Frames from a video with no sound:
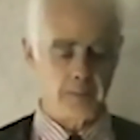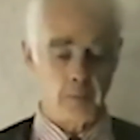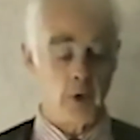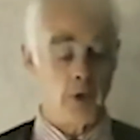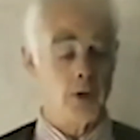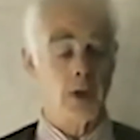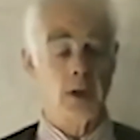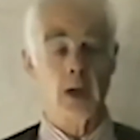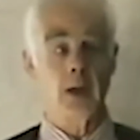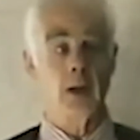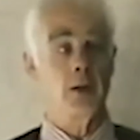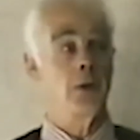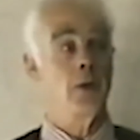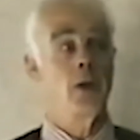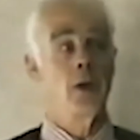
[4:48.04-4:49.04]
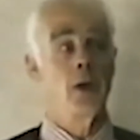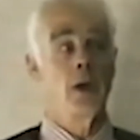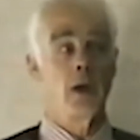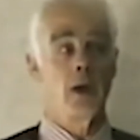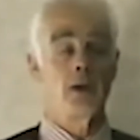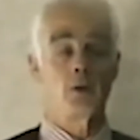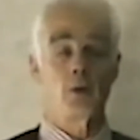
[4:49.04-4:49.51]
Monte Carlo,
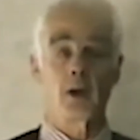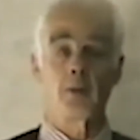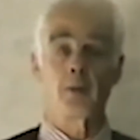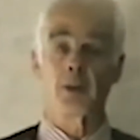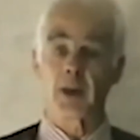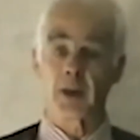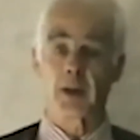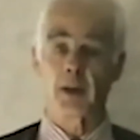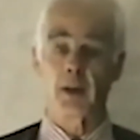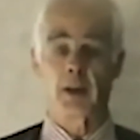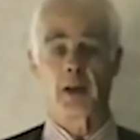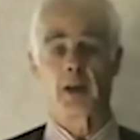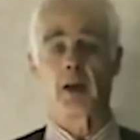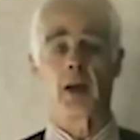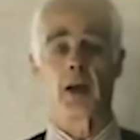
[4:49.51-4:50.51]
his wife particularly,